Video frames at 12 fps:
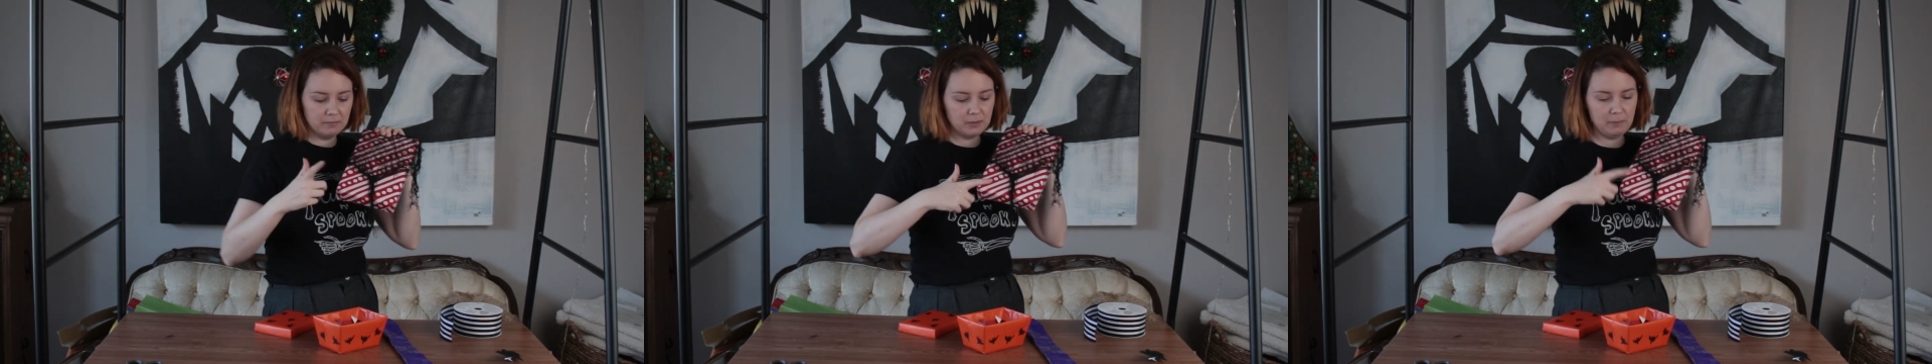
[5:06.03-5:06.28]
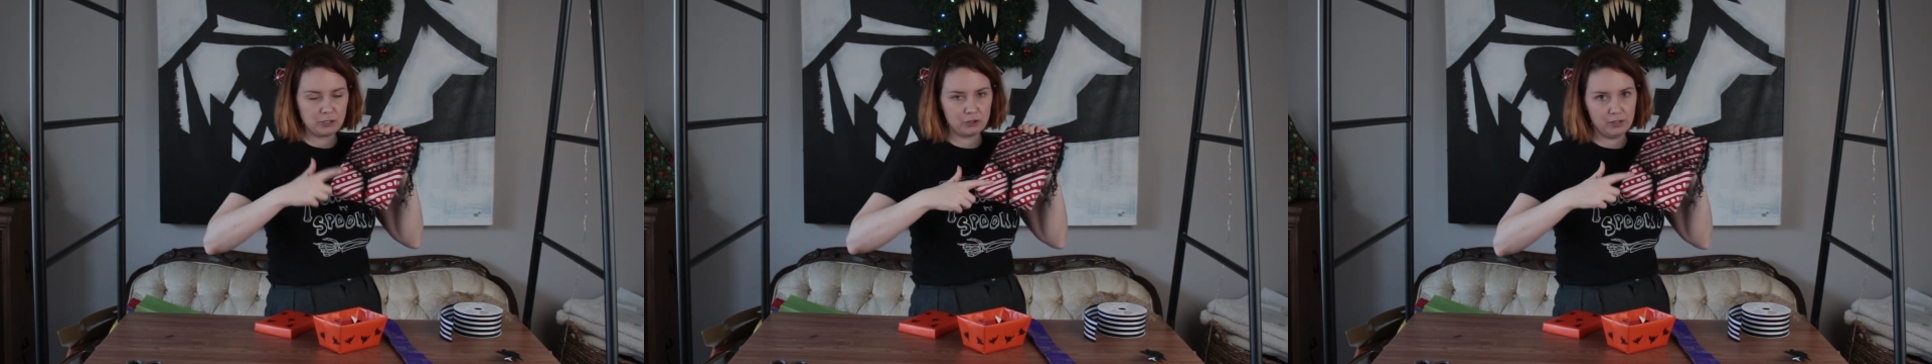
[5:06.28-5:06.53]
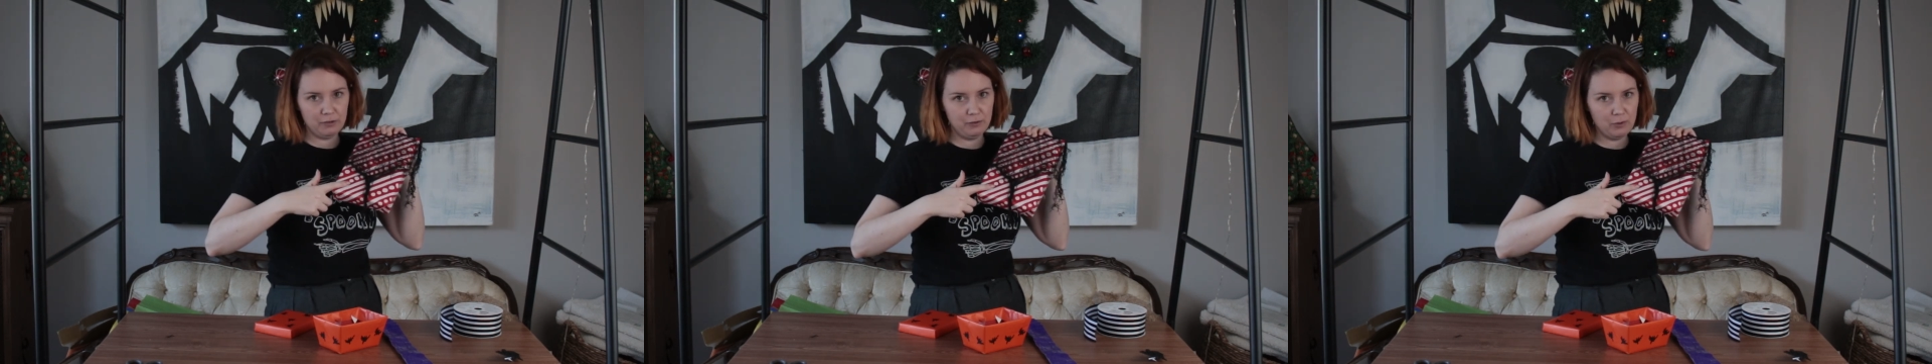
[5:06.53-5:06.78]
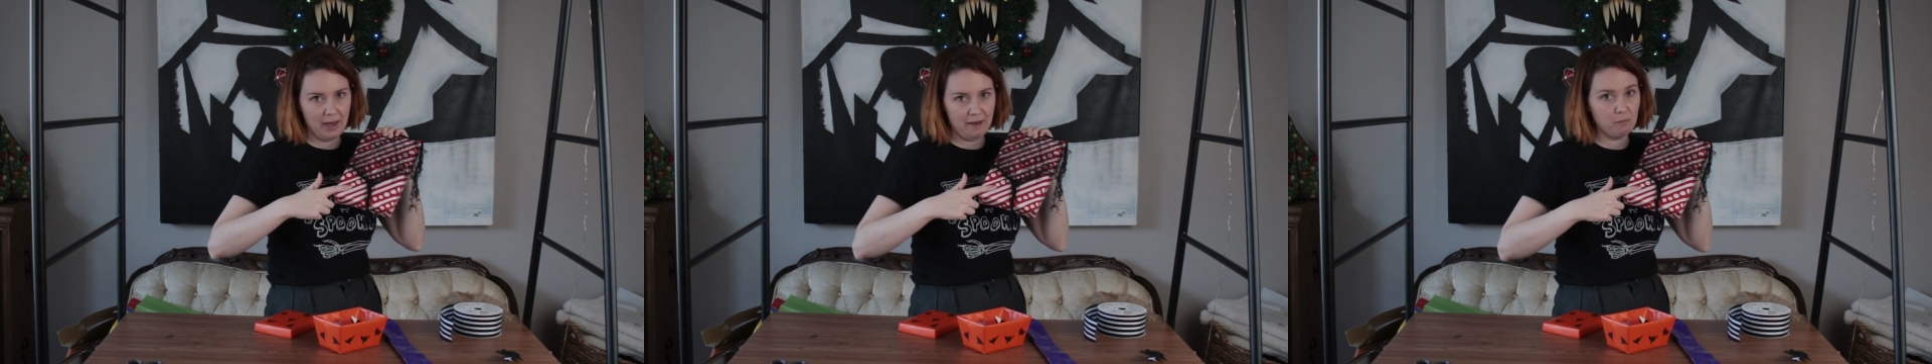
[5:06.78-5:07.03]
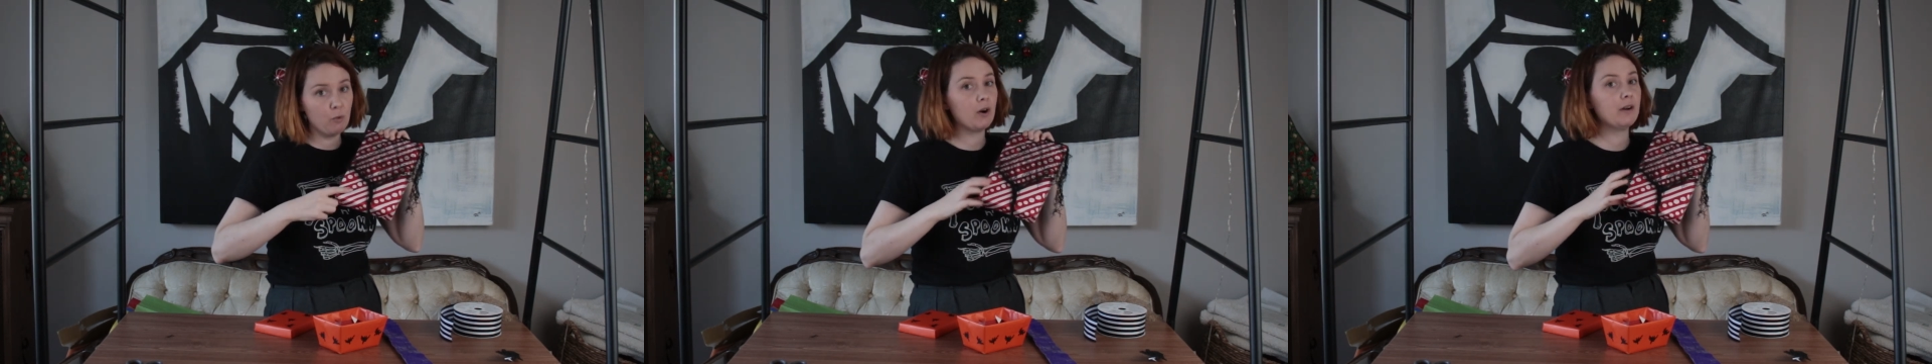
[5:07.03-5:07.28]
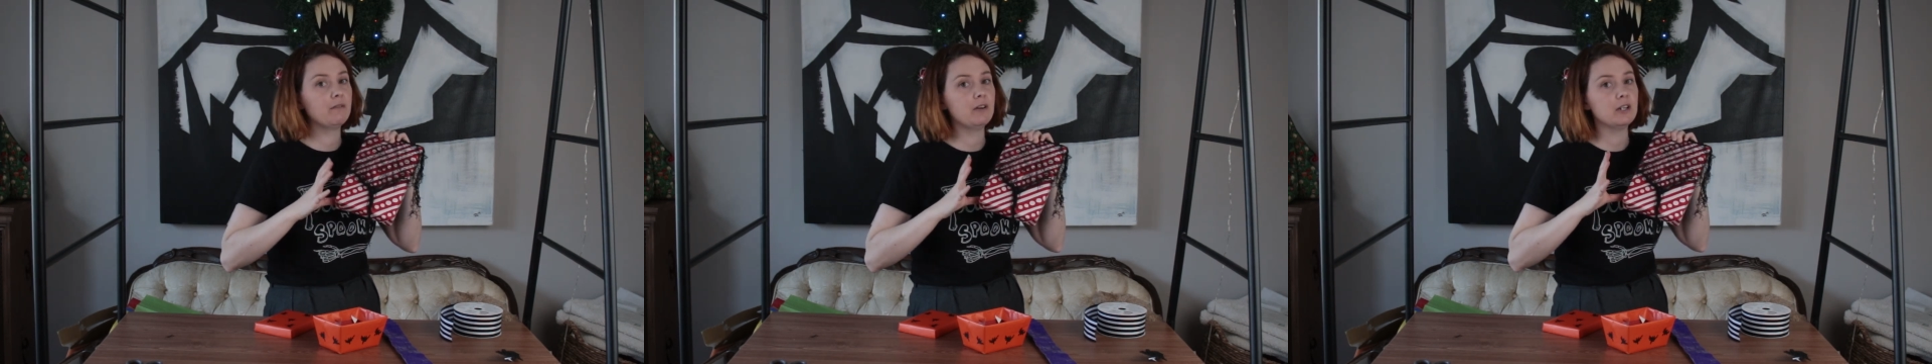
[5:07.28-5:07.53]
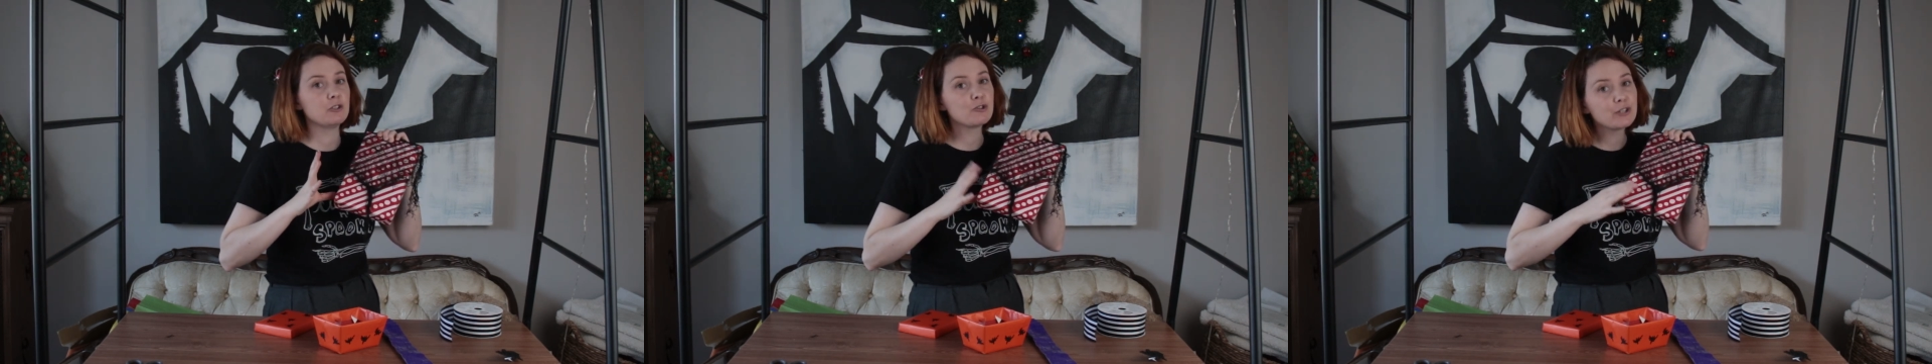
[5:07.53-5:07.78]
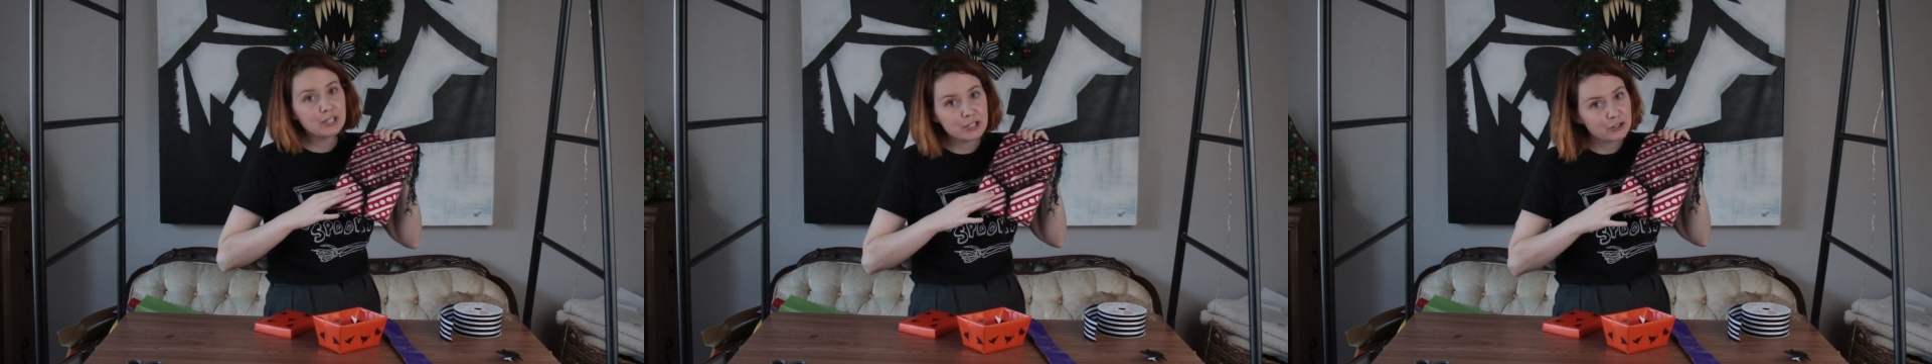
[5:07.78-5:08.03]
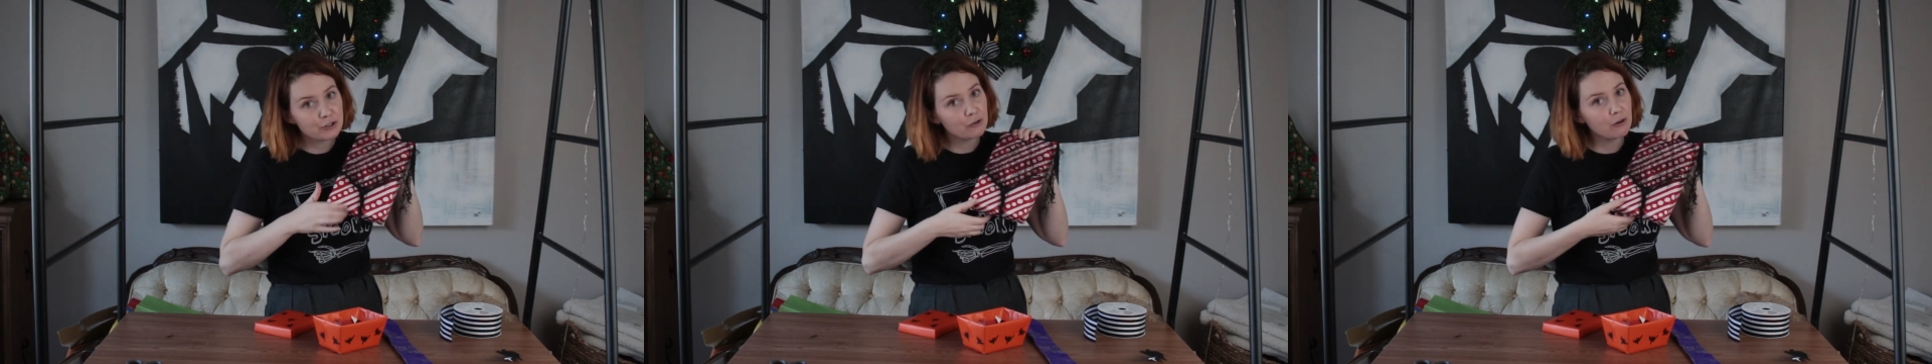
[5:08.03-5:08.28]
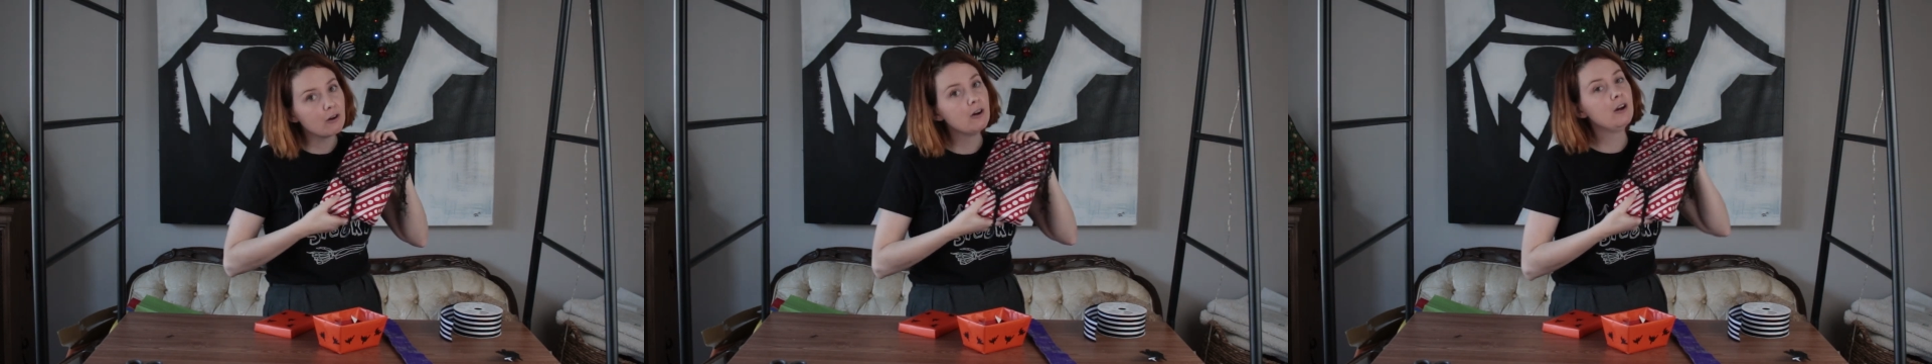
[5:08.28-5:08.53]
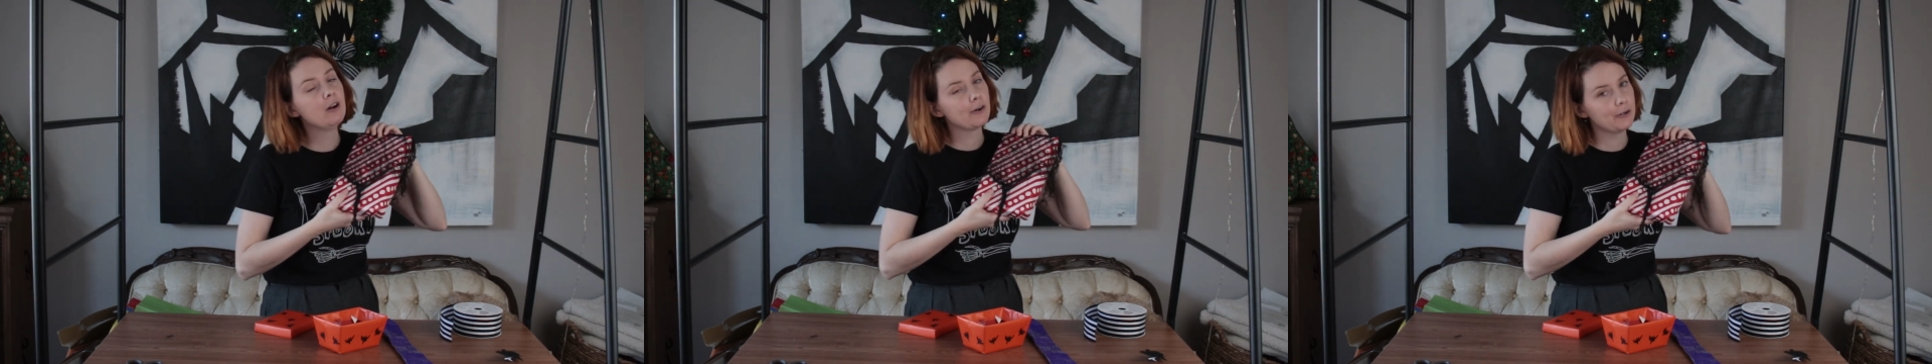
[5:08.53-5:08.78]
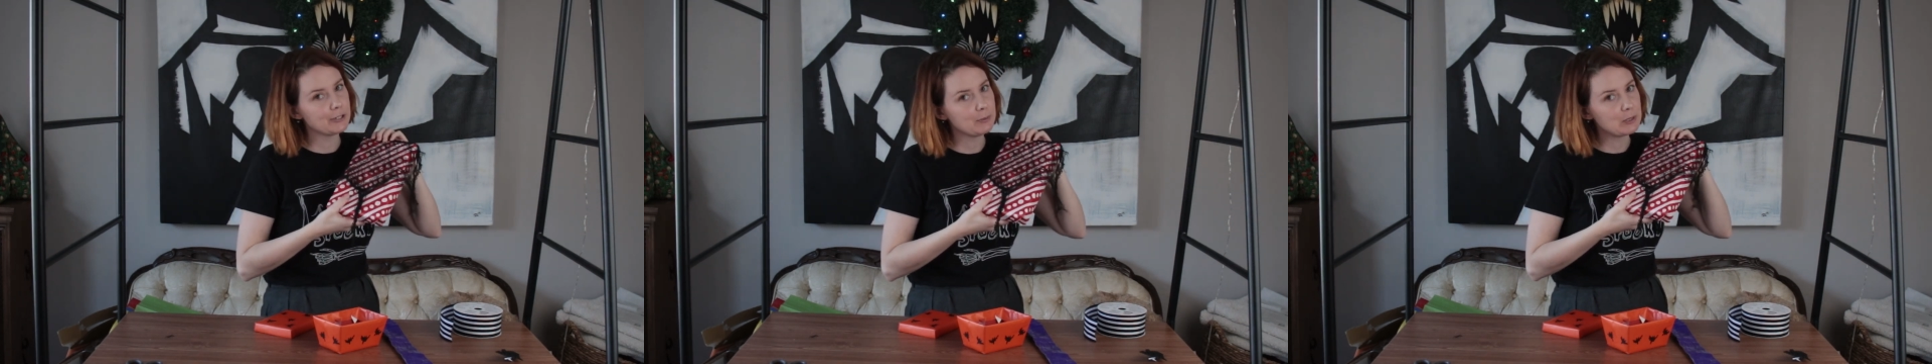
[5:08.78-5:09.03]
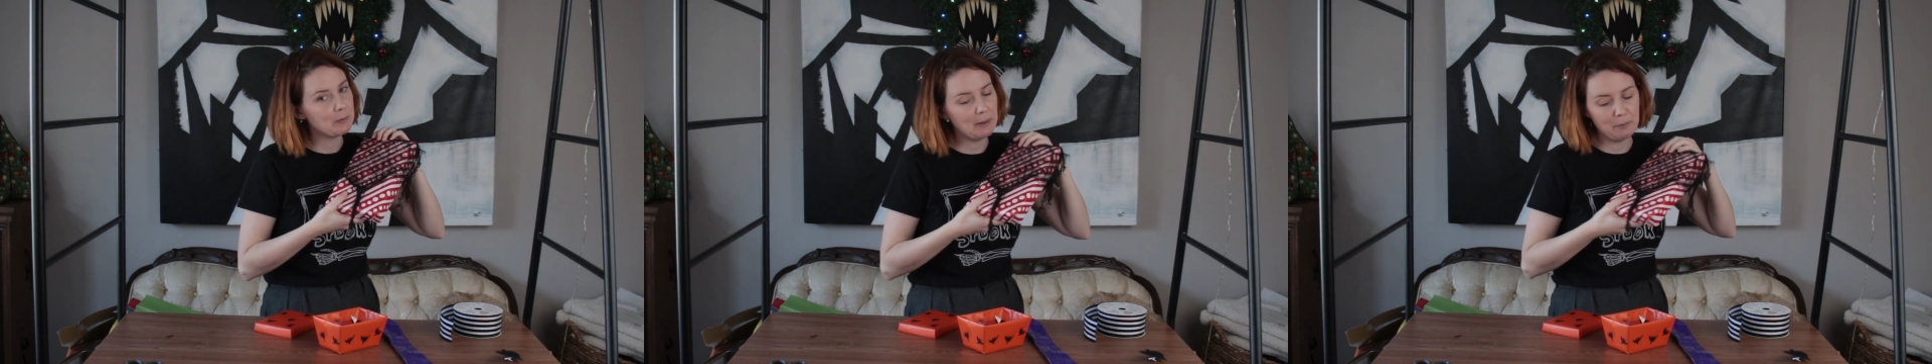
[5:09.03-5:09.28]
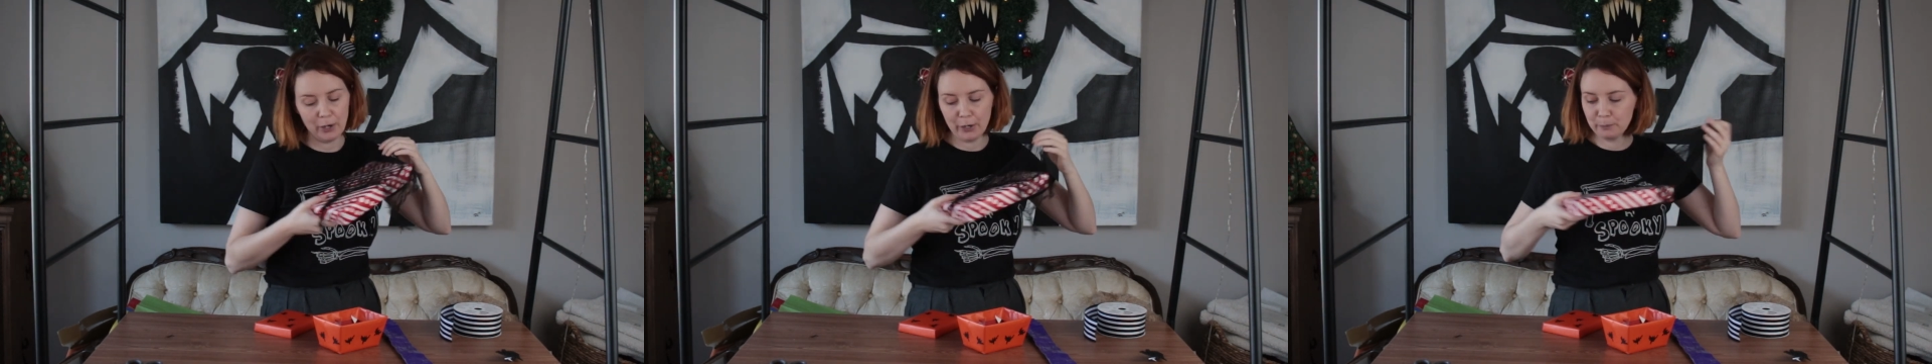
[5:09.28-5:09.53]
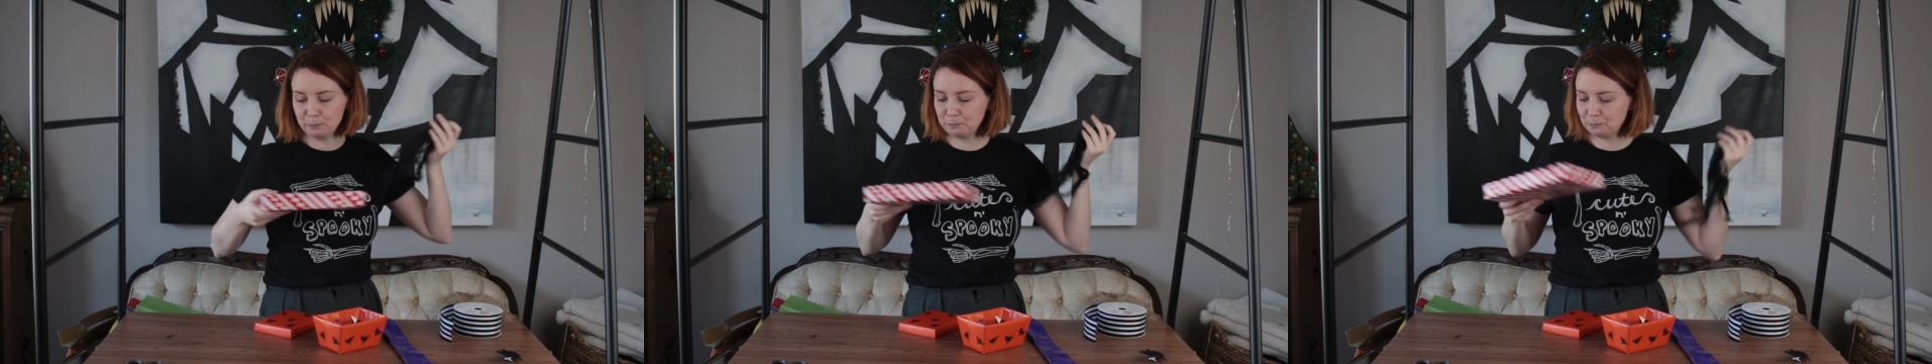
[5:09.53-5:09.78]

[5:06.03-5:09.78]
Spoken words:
especially if you have more of a traditional Christmas paper.